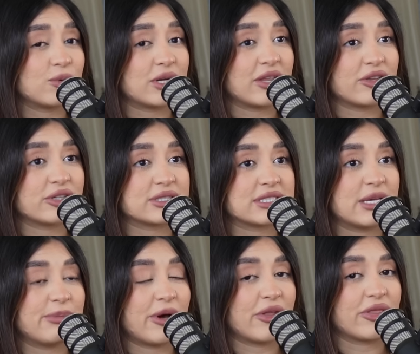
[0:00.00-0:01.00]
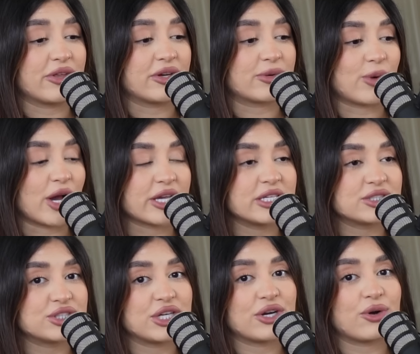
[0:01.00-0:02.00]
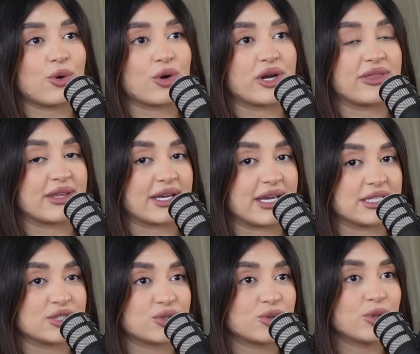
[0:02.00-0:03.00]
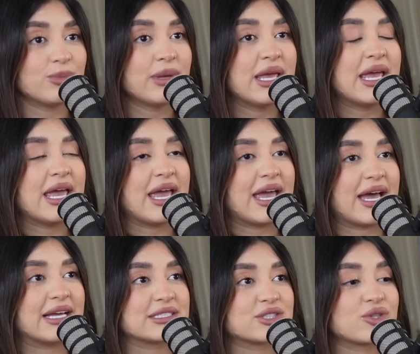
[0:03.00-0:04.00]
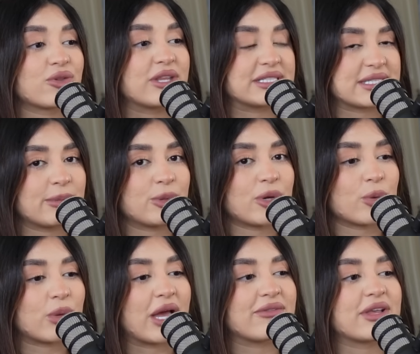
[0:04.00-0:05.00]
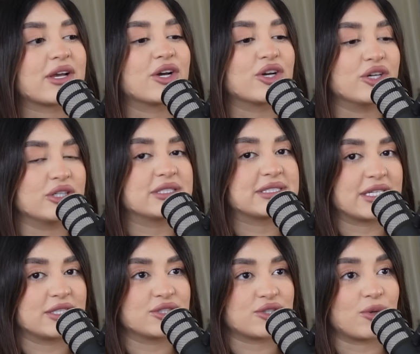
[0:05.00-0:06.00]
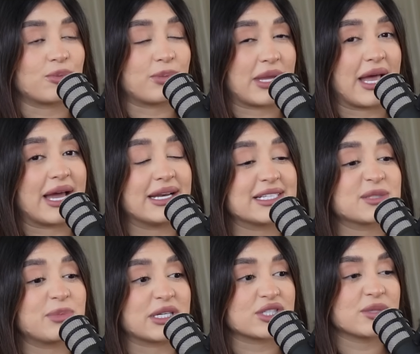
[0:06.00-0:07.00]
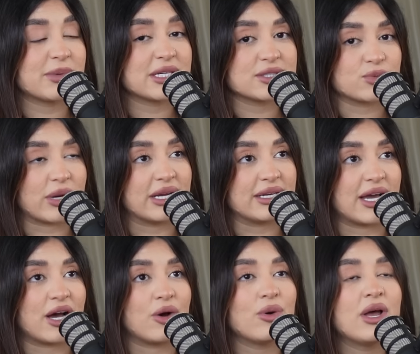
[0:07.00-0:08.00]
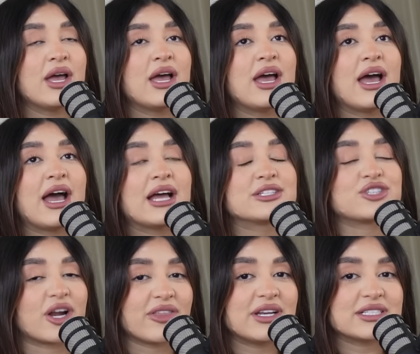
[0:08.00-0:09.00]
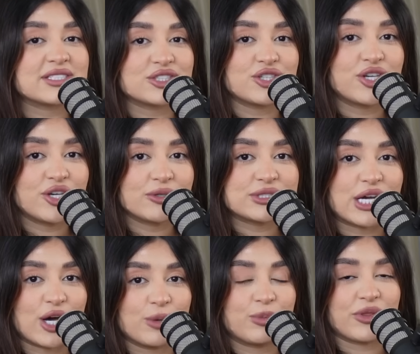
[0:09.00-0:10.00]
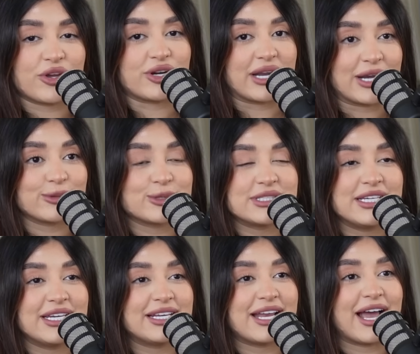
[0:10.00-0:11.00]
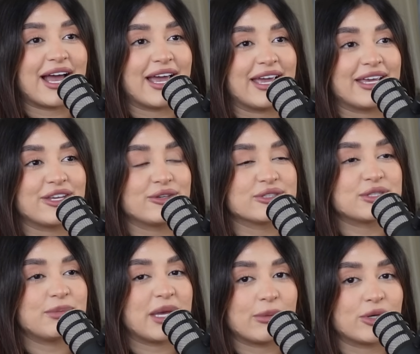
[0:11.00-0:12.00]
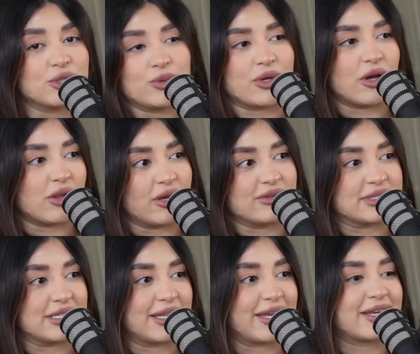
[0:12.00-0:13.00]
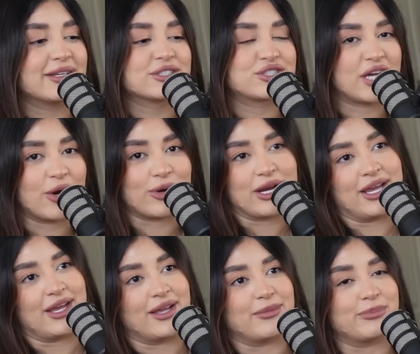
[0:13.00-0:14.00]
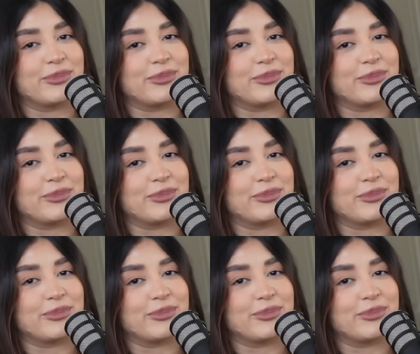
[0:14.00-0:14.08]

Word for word: would either sleep on the rocking chair or in the guest room. And so this time around, we have like a good set in stone plan, especially because right now, Jonathan is such a huge help with our night routine. I used to be able to do it all, obviously, like shower him,